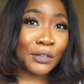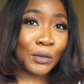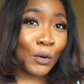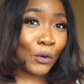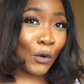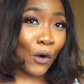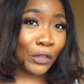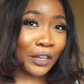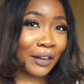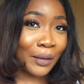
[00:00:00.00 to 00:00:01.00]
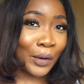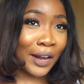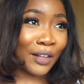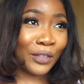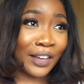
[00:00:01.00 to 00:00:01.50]
you're not the only one
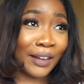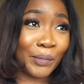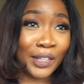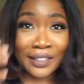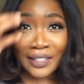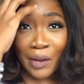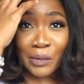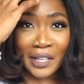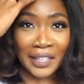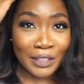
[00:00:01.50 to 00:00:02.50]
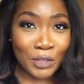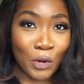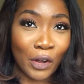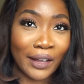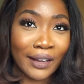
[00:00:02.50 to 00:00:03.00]
out there, because I was like in
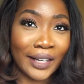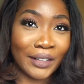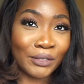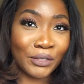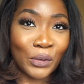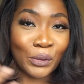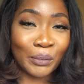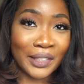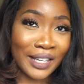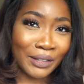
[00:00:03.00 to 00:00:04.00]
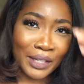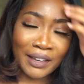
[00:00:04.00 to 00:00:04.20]
shock. I like called my sister.